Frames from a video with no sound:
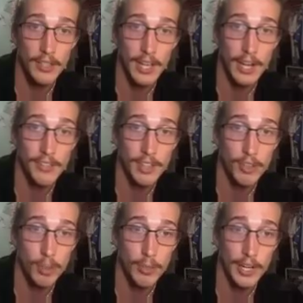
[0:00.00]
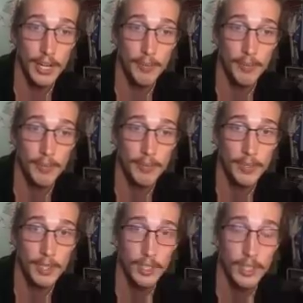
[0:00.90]
outside shoulder blade up.
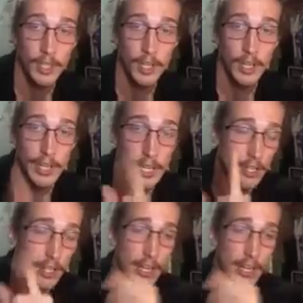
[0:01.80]
Here